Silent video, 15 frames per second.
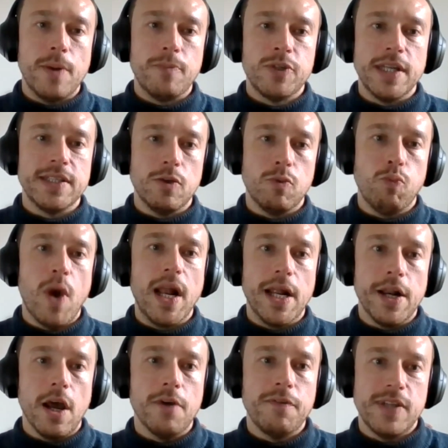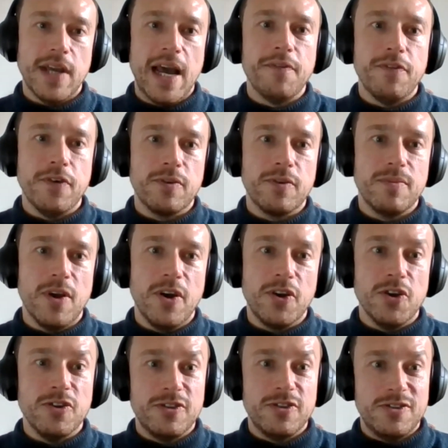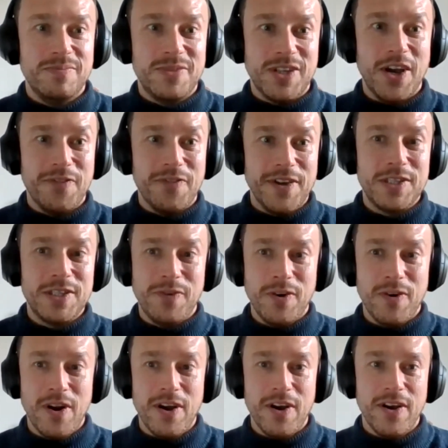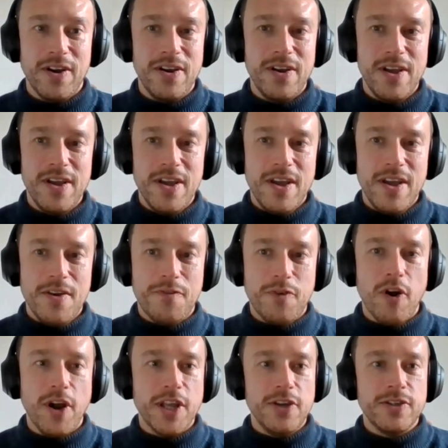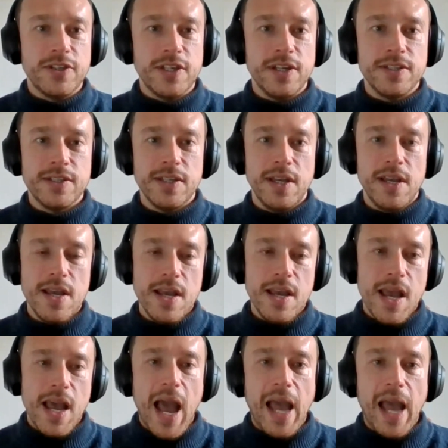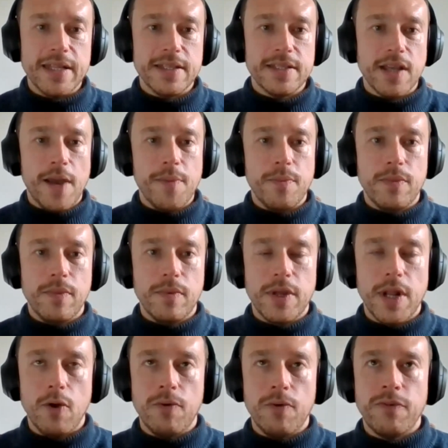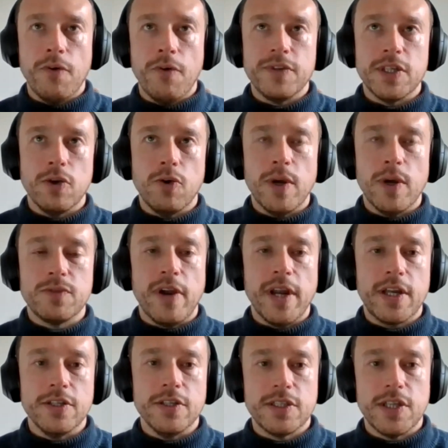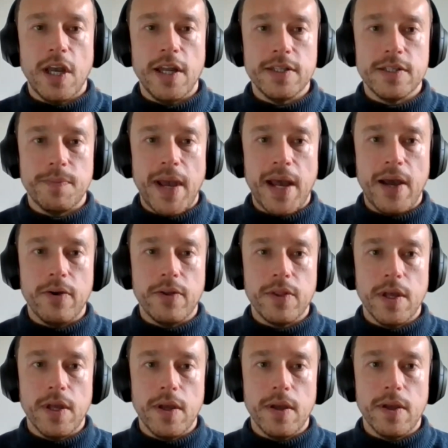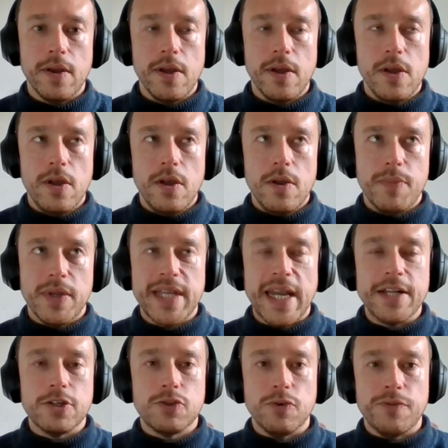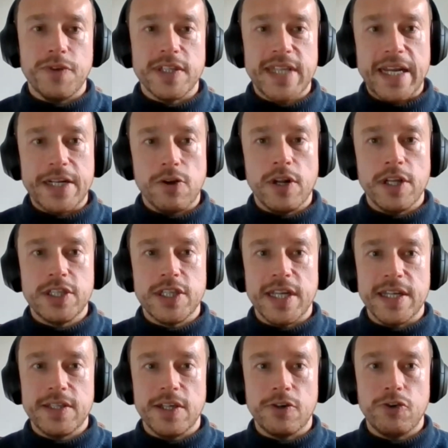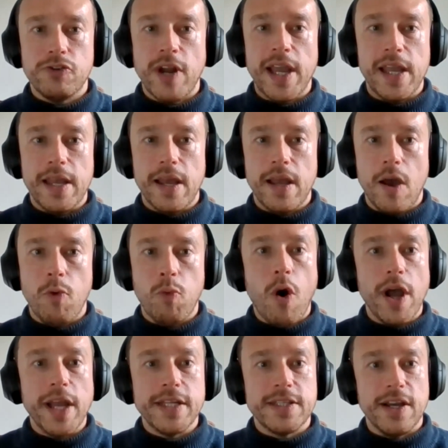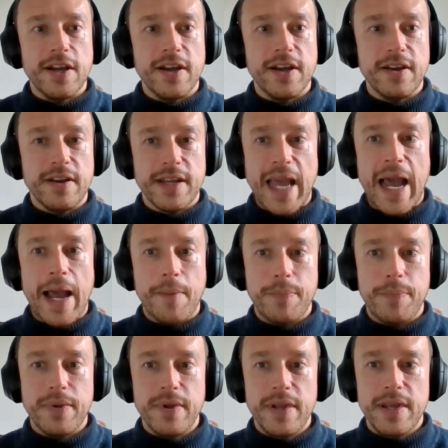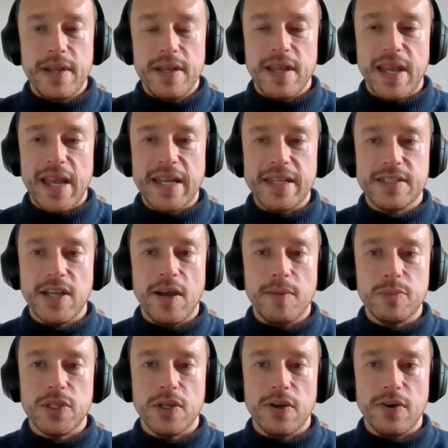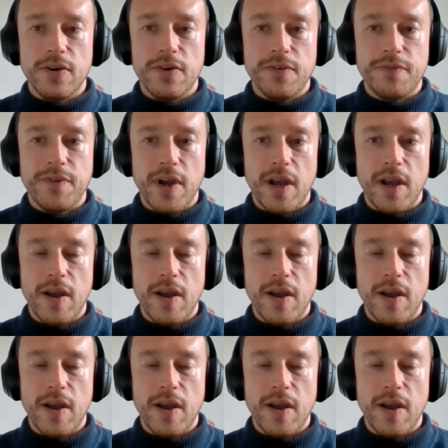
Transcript: represented well enough to have a good service for our users. And I'm, you know, obviously always very concerned about the potential for technology to create a wider gap in terms of